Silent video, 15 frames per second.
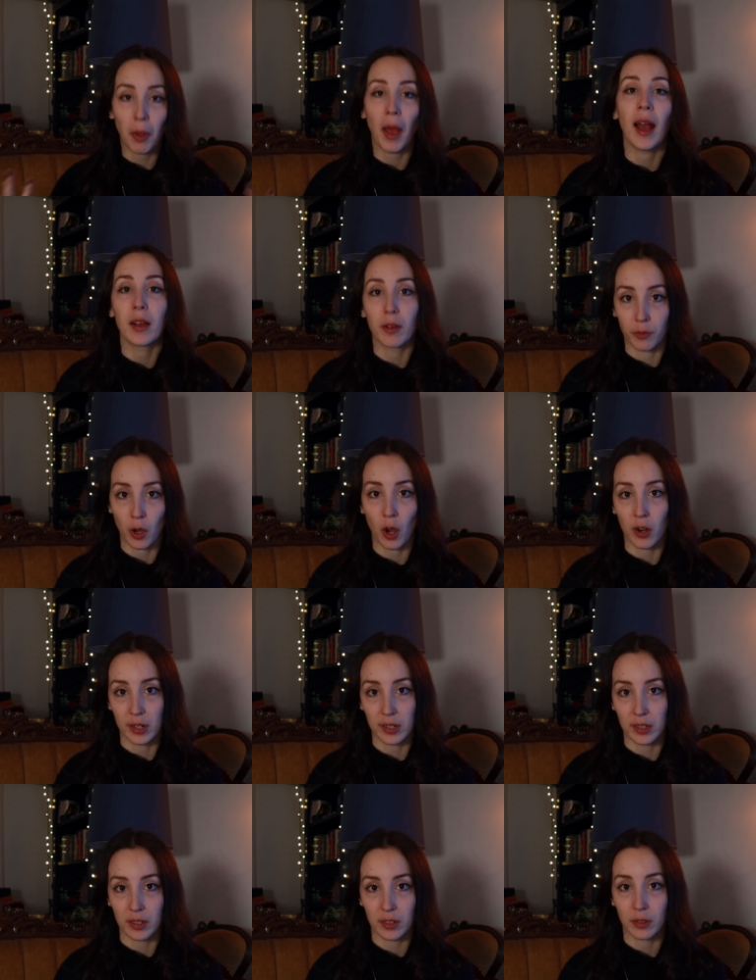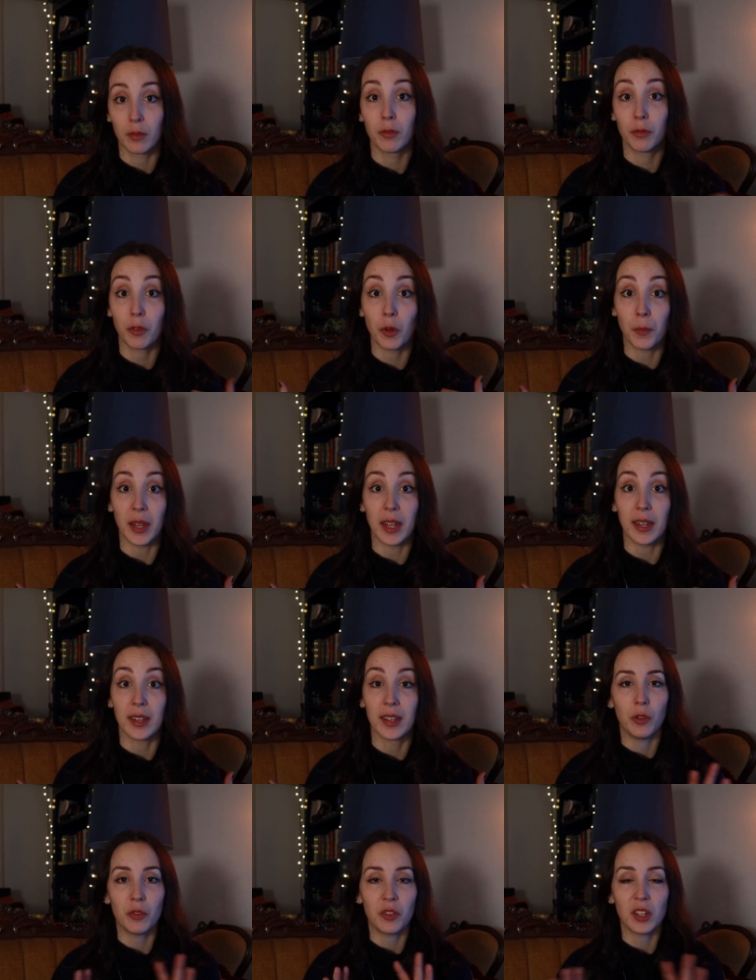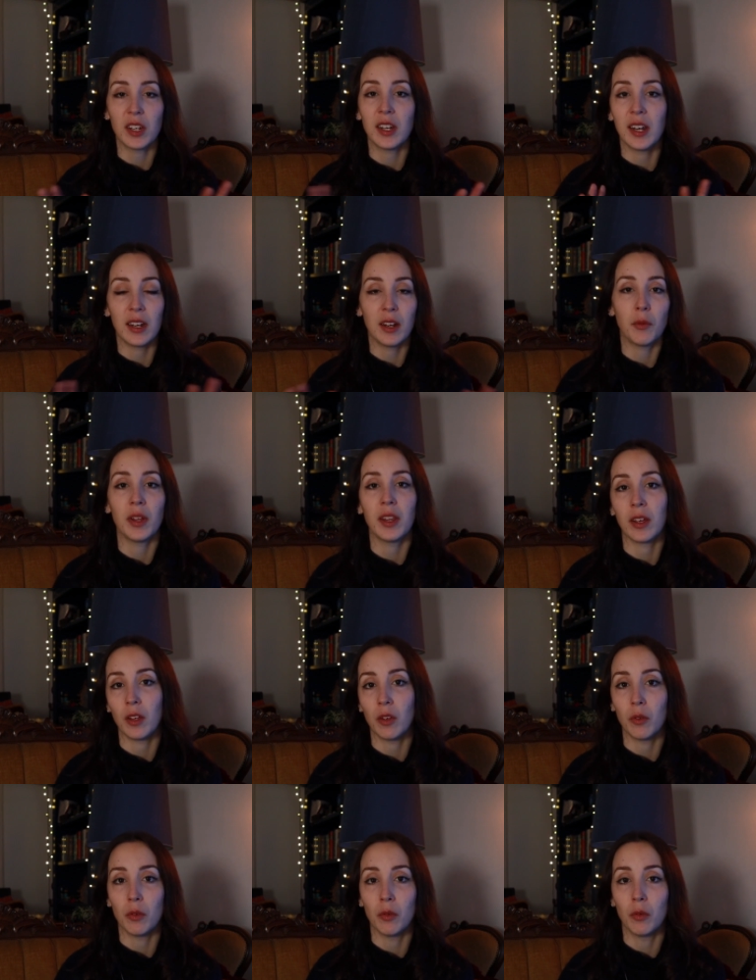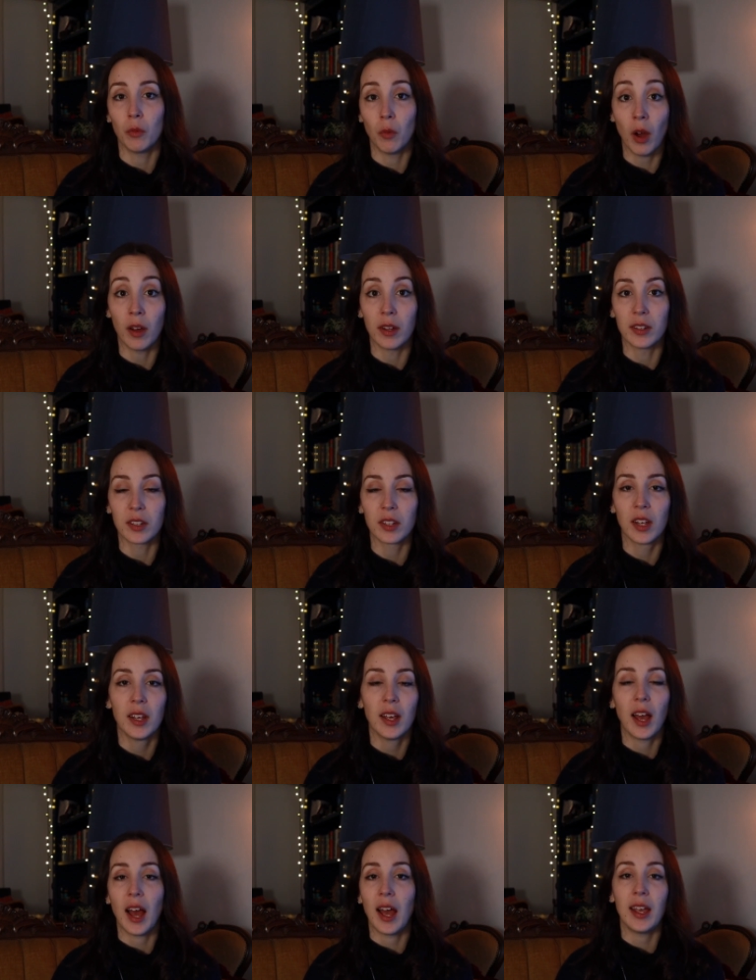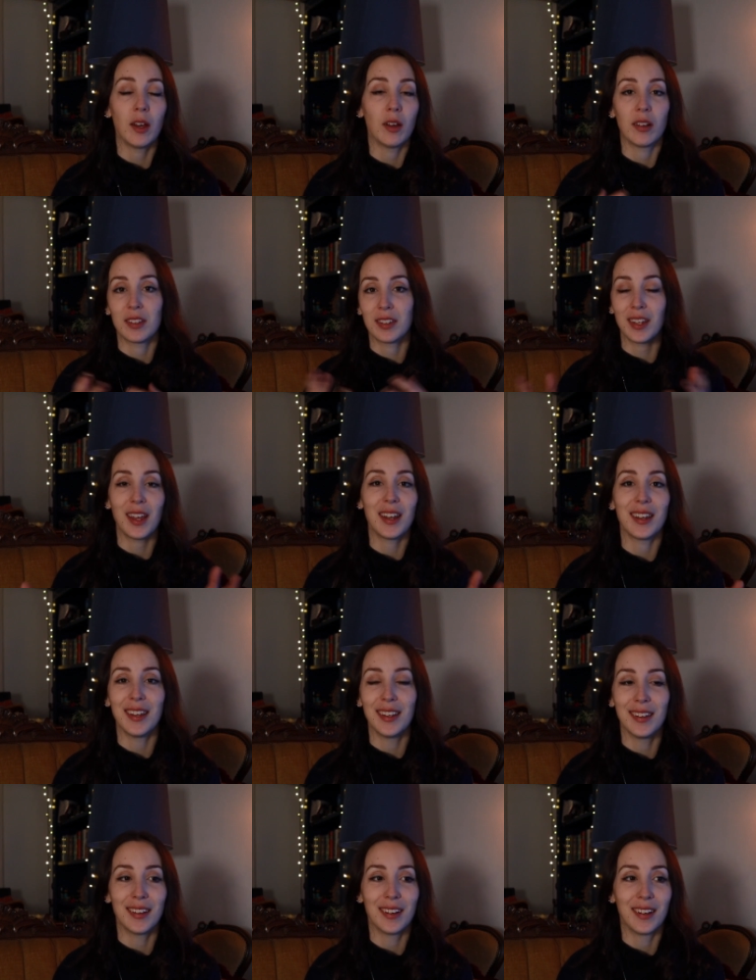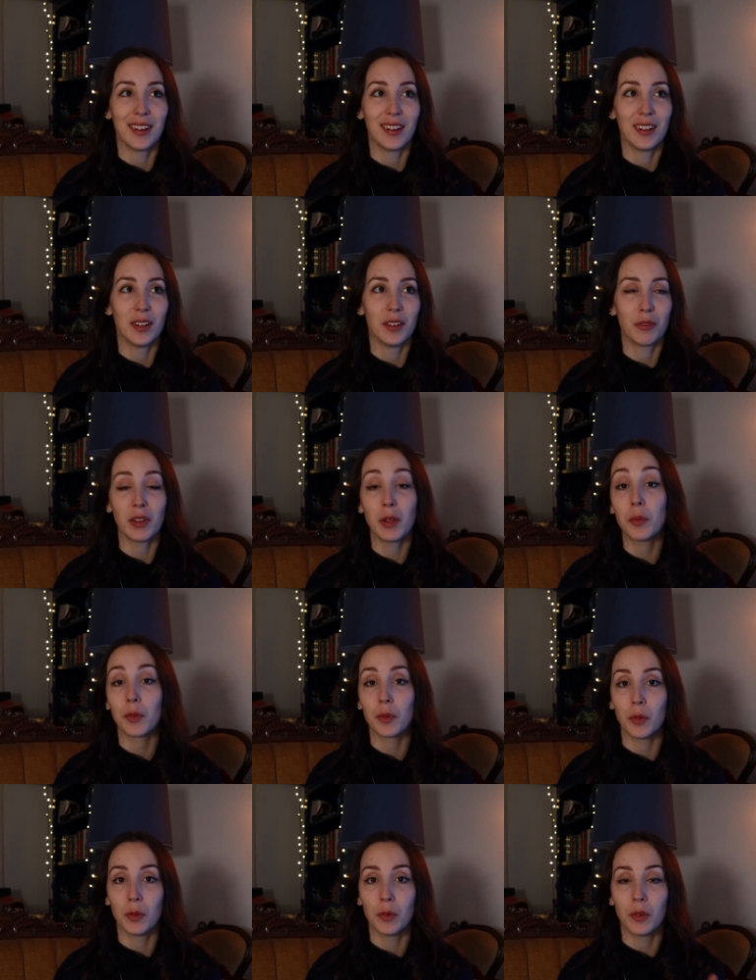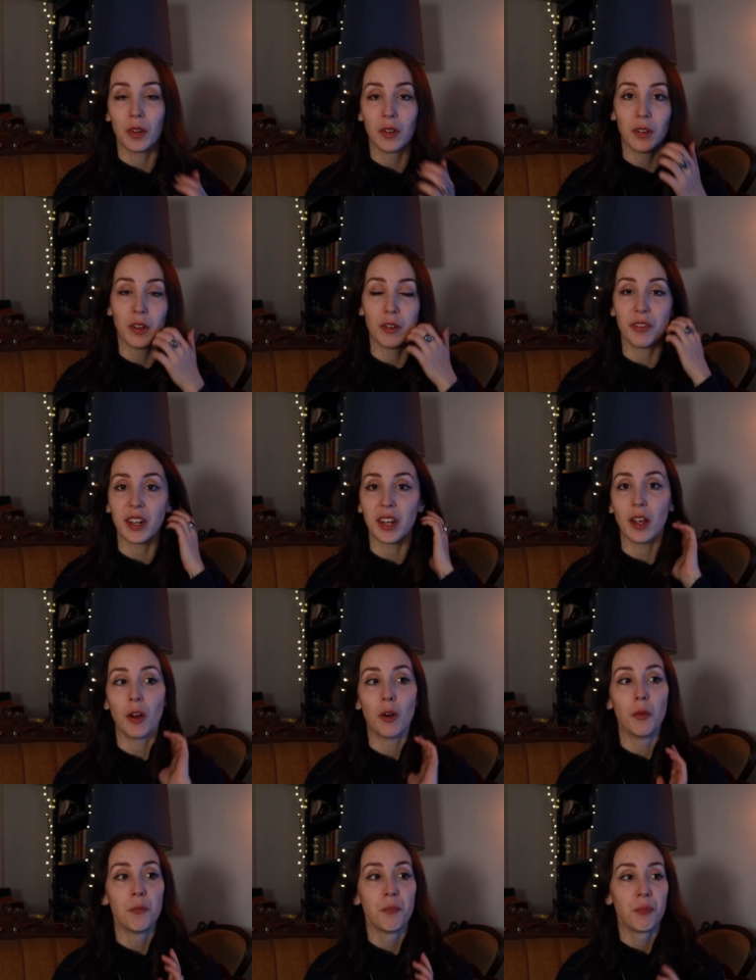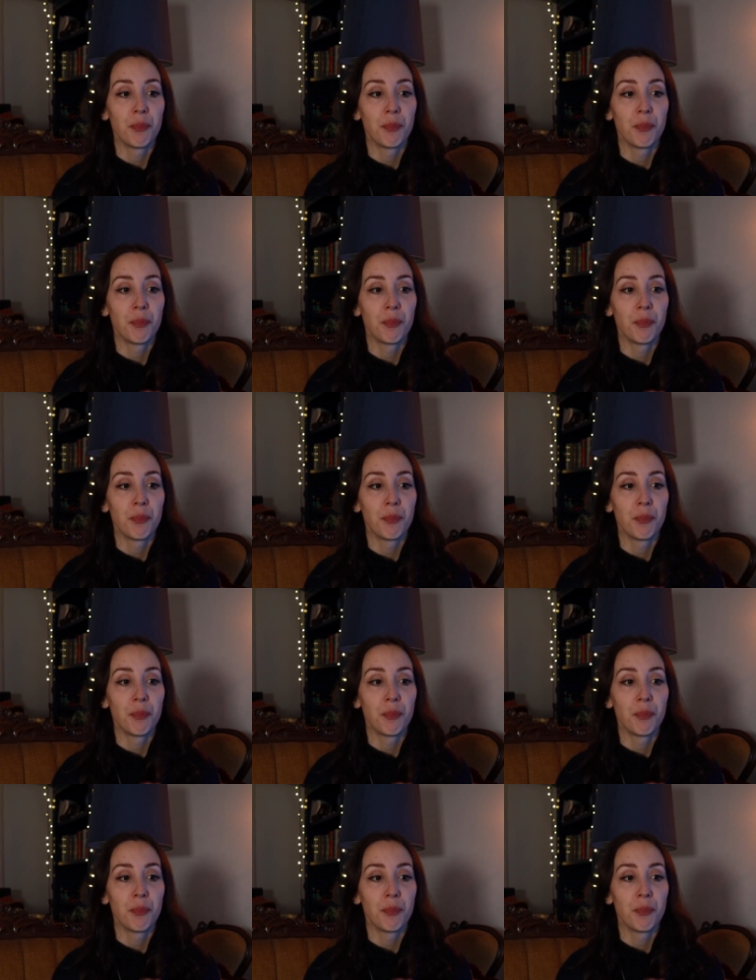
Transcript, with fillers: pack of cards for me use it in any way that you want i uh, said in the flip through uh, video